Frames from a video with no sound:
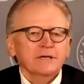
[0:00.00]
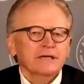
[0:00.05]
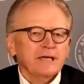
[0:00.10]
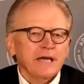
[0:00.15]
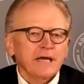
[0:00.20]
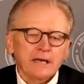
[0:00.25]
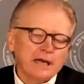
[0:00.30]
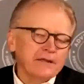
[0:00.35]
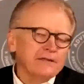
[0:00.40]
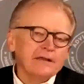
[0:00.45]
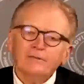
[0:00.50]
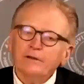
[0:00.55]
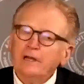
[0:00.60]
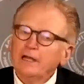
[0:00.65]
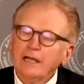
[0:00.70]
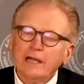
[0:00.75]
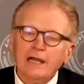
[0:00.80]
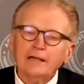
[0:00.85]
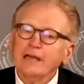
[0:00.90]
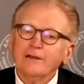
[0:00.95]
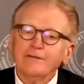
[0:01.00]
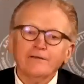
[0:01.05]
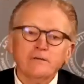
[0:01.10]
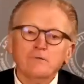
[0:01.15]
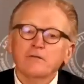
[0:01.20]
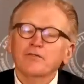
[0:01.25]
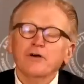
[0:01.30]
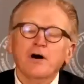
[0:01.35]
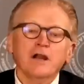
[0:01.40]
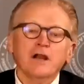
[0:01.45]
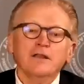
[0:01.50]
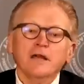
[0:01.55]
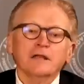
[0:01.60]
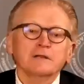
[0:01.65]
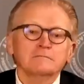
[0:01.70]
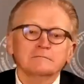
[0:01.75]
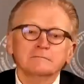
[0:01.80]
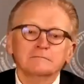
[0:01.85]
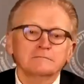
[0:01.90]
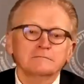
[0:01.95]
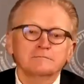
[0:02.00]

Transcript: again, I never even thought of that.